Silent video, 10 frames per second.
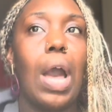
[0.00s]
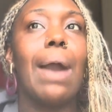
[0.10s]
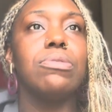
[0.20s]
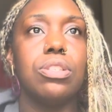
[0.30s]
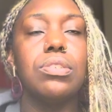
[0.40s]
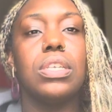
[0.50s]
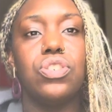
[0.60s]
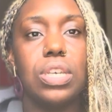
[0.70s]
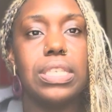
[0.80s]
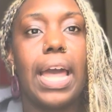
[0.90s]
So I was literally
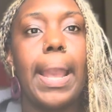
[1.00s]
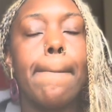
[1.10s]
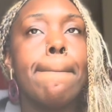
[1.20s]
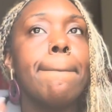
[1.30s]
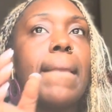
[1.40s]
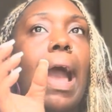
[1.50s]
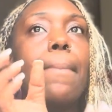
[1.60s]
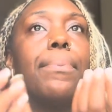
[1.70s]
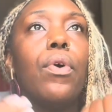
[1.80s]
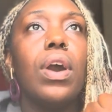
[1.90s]
just like,
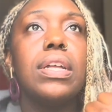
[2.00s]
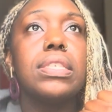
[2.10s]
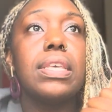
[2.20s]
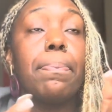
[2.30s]
I bought